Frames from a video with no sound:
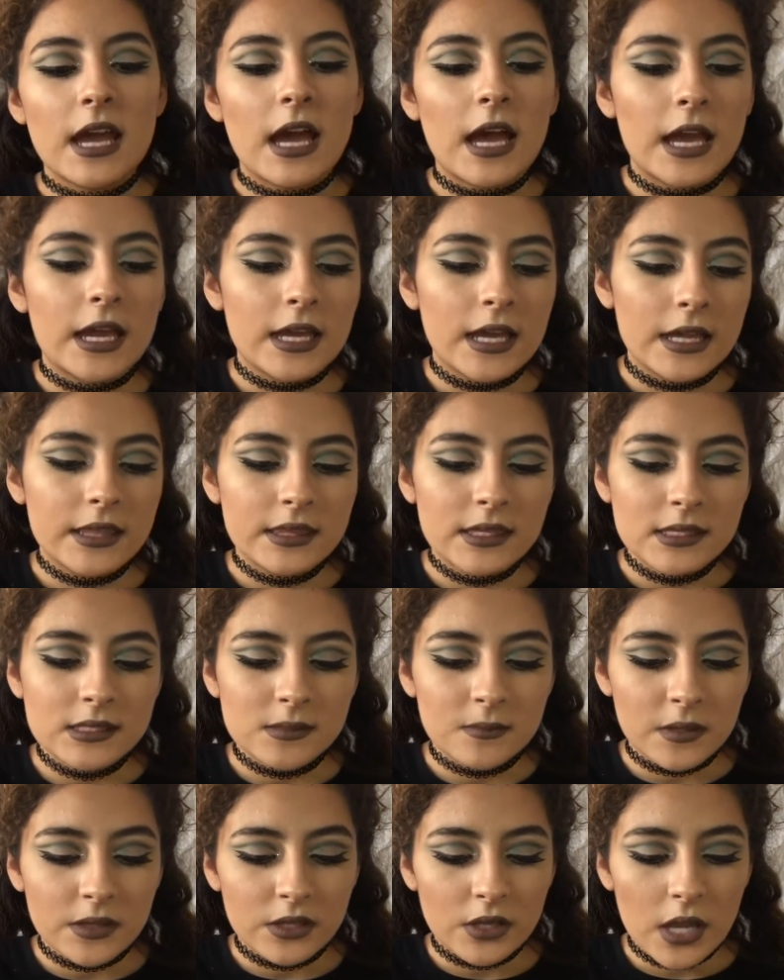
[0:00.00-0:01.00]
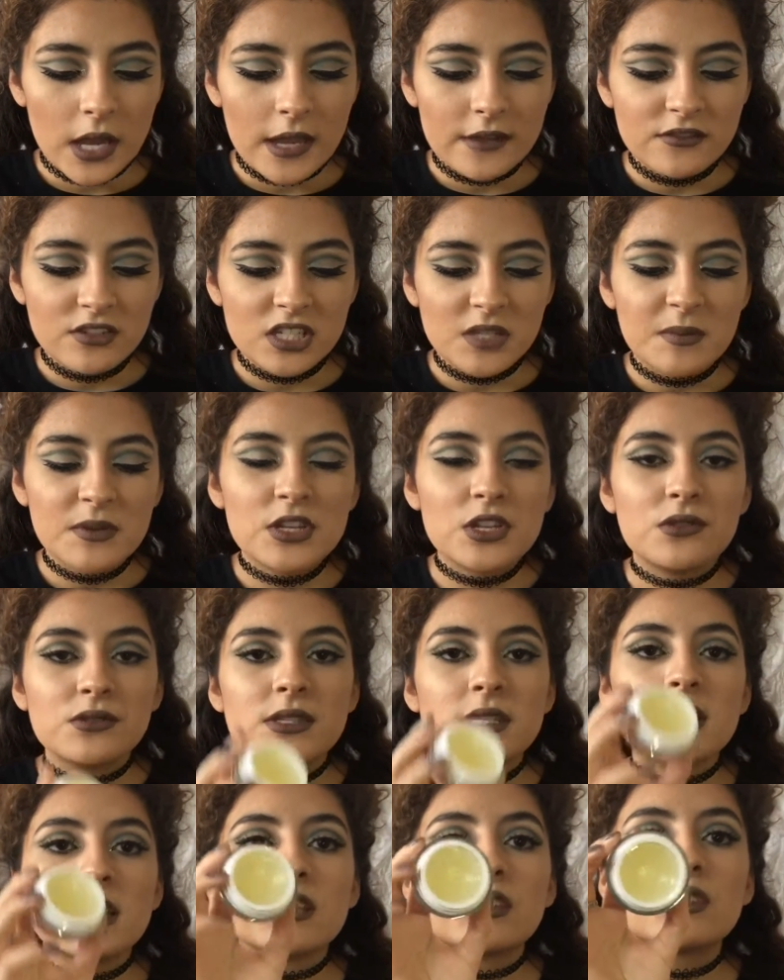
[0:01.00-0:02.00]
I got this month. I've just been
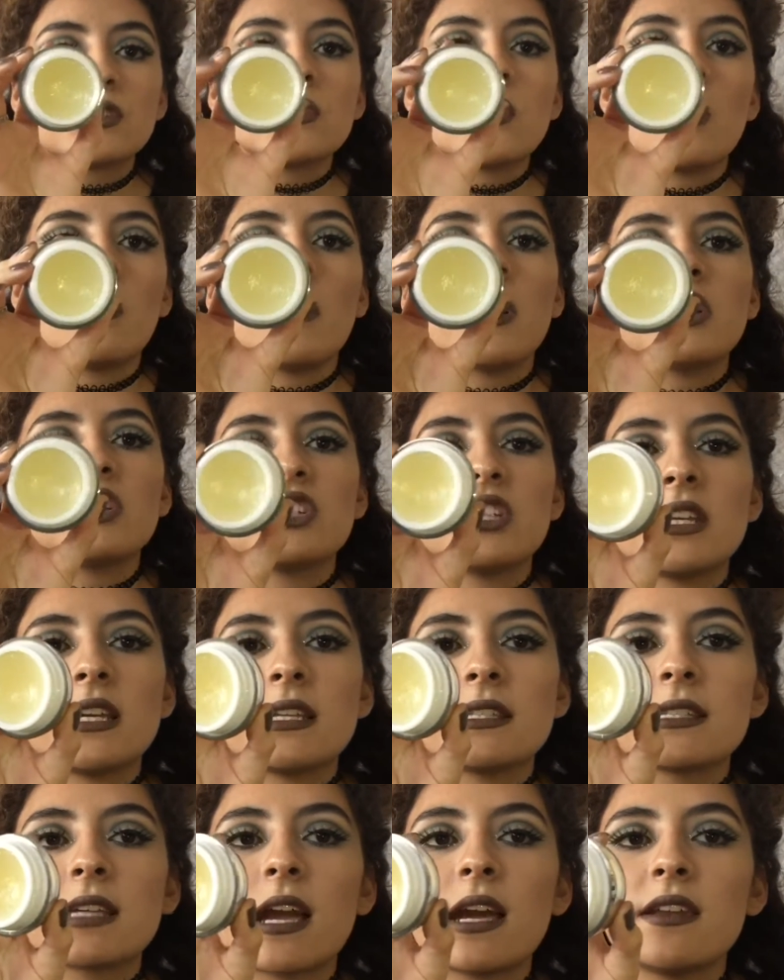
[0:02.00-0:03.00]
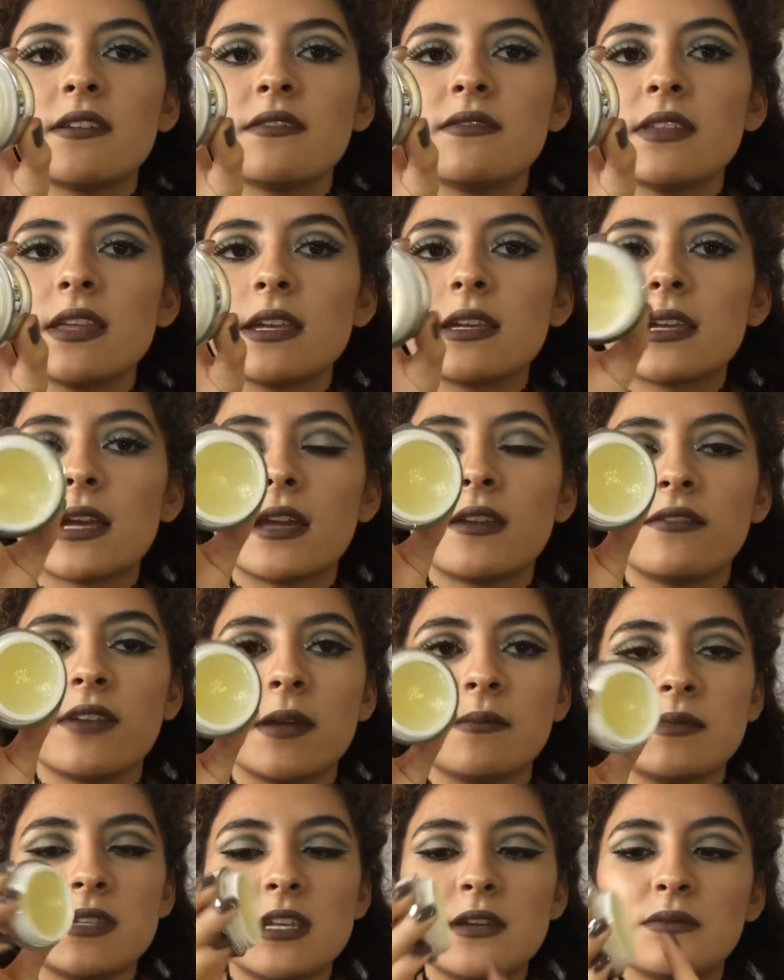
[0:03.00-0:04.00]
using it so much. Like it's kind of
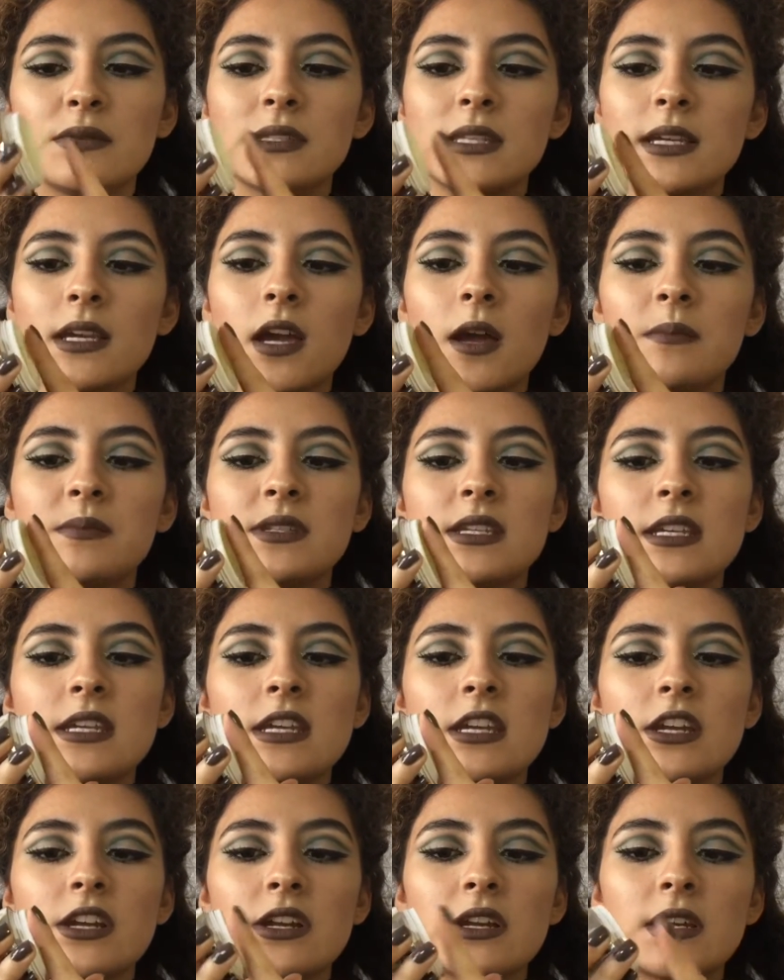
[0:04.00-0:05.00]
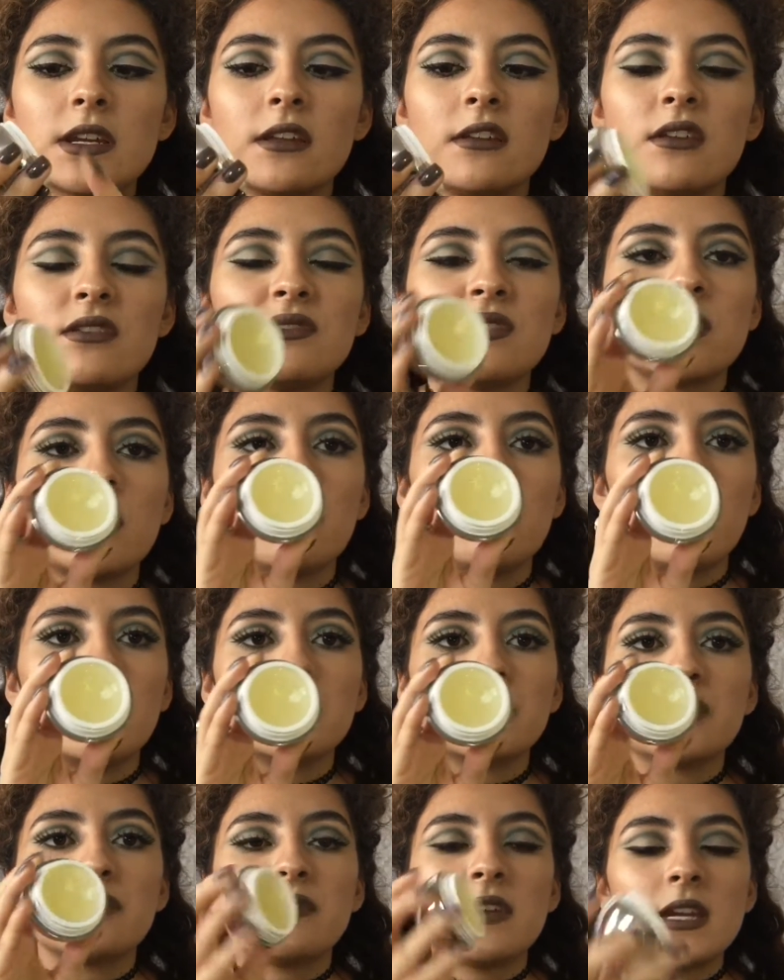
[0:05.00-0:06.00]
empty. It was like up to here and I used a
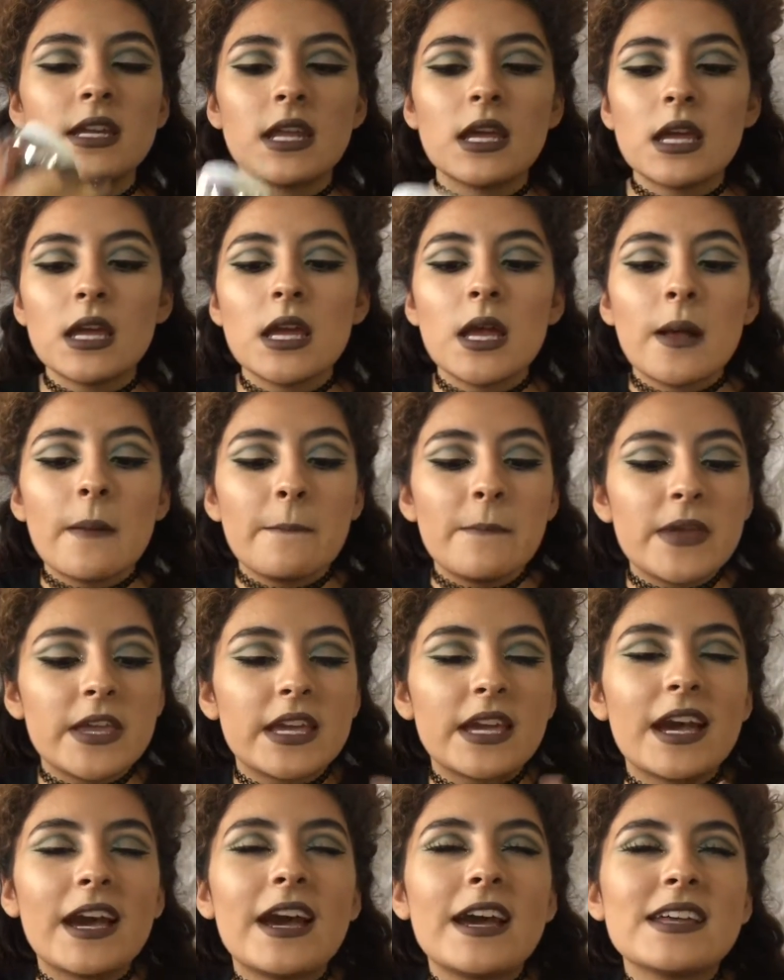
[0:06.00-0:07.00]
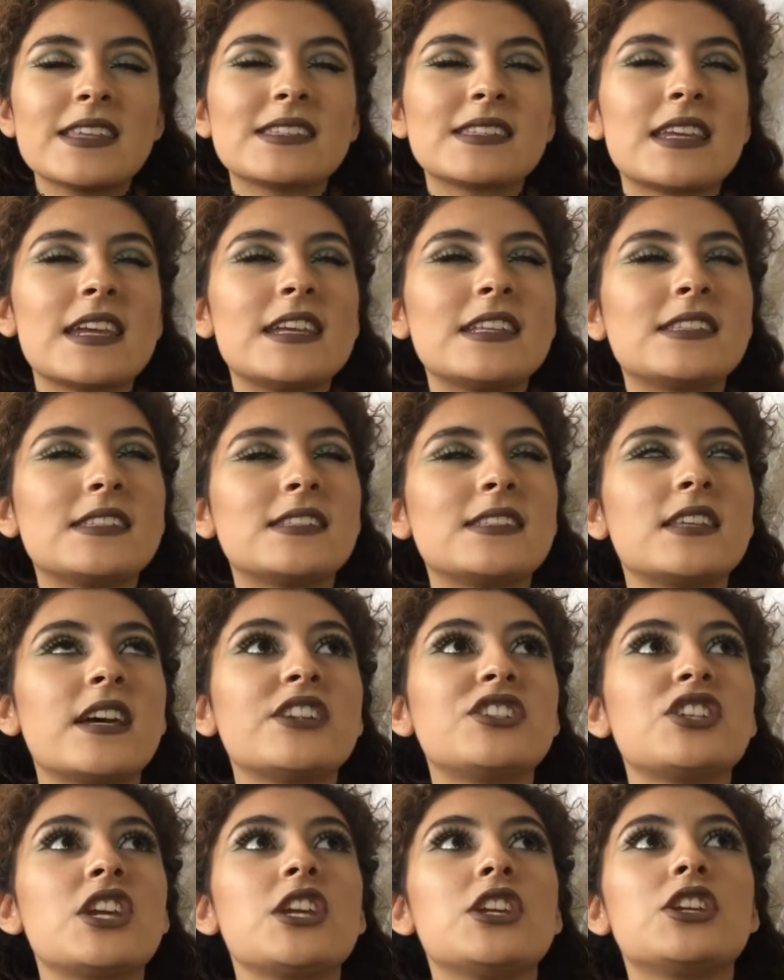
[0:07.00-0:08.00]
bunch of it because it's
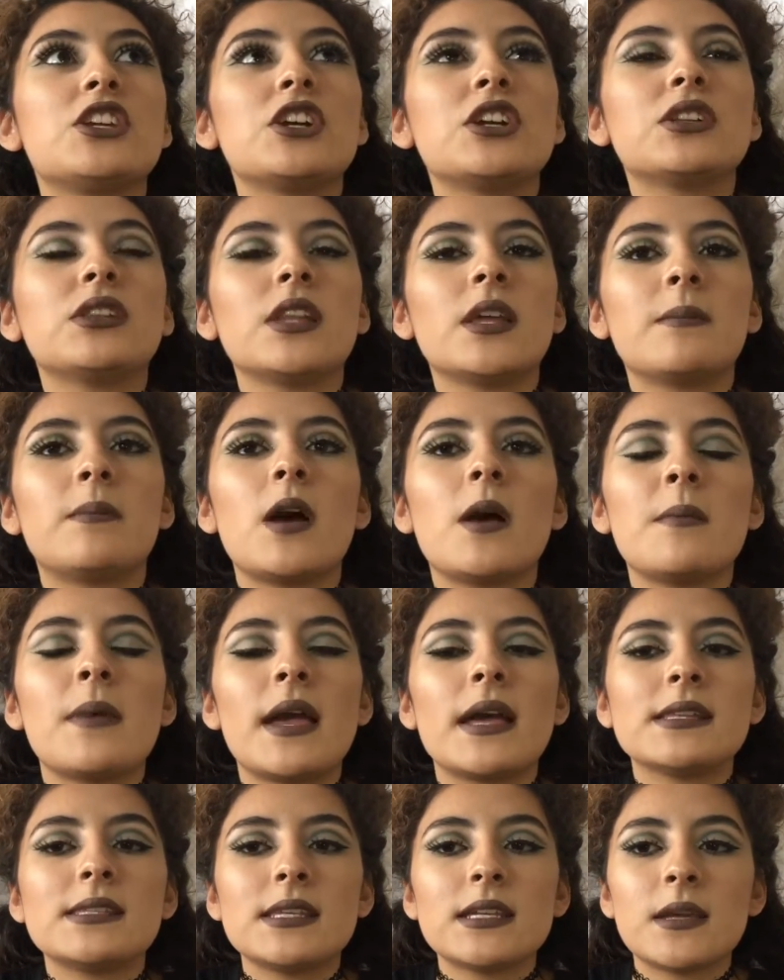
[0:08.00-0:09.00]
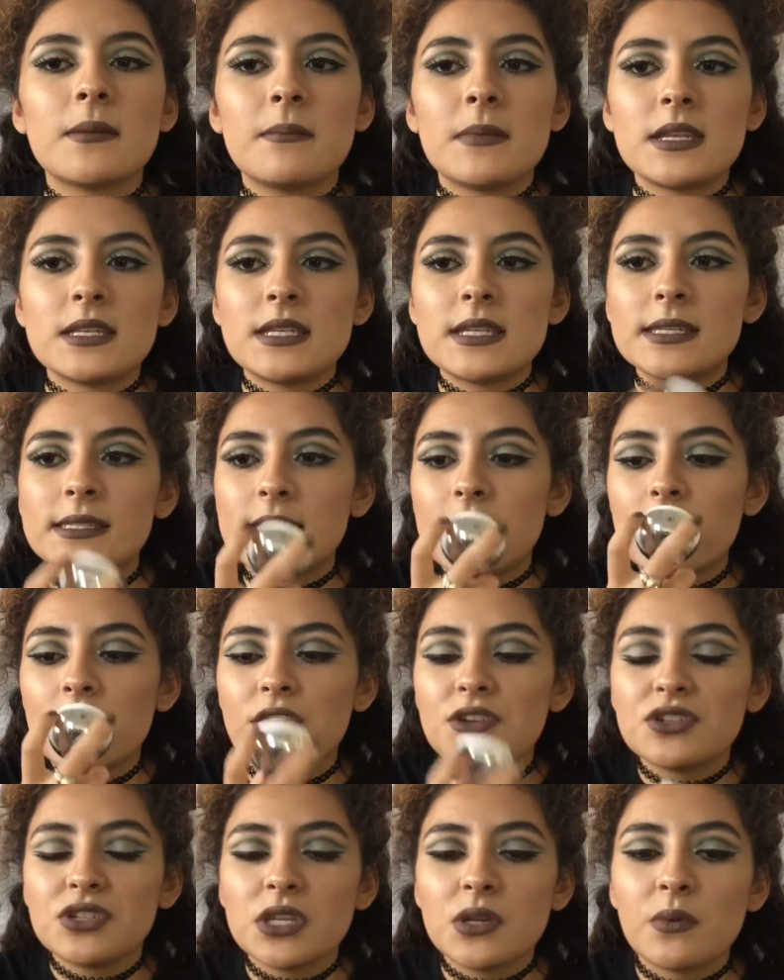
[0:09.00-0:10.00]
such a good lip balm. It has like a minty scent. I
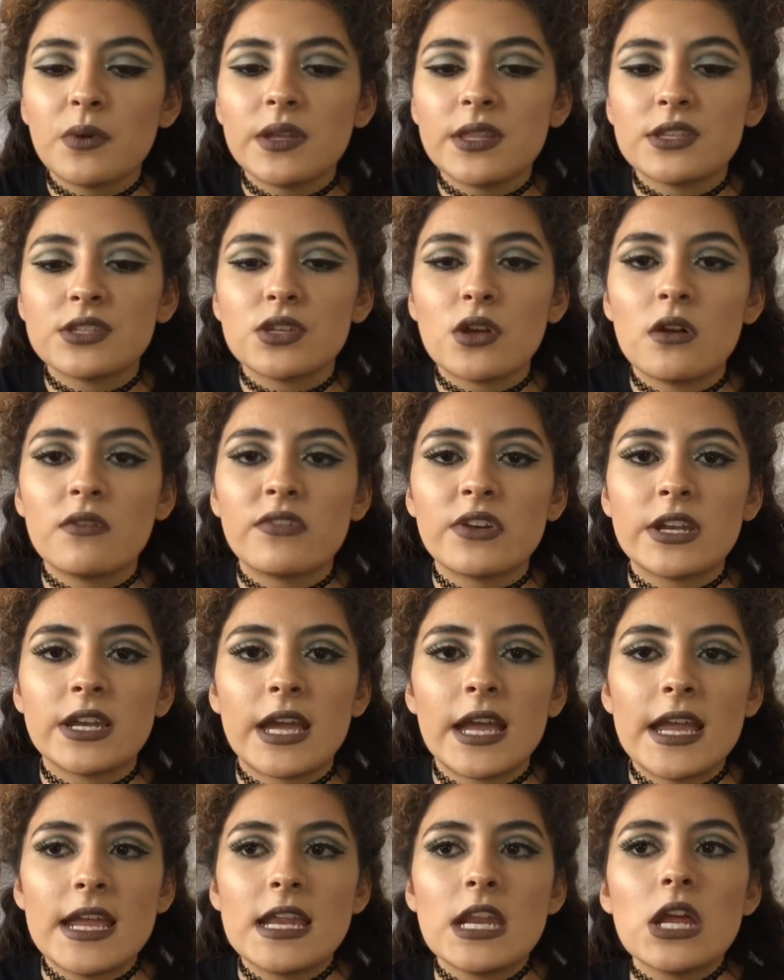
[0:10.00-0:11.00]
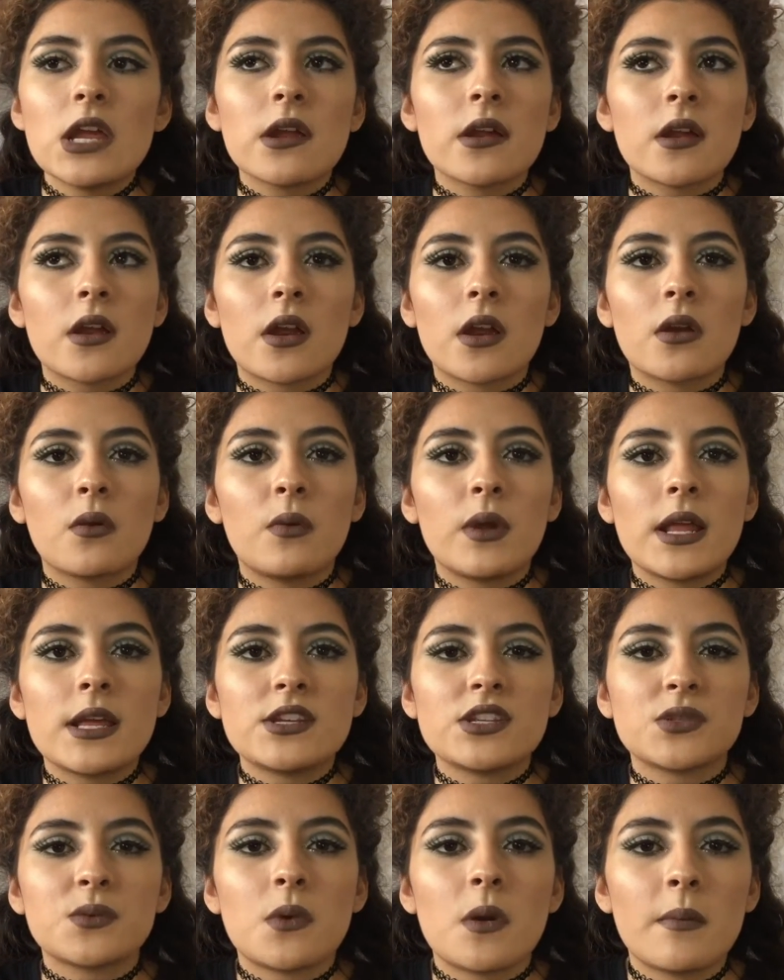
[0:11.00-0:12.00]
usually wear this overnight or when I
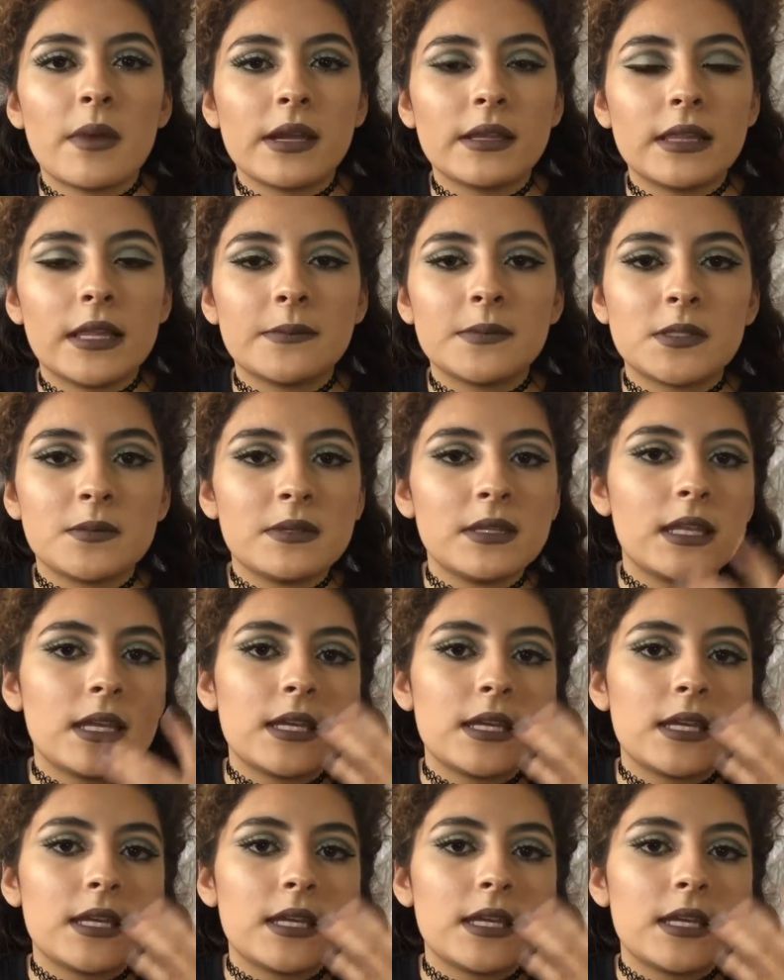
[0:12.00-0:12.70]
just want my lips to be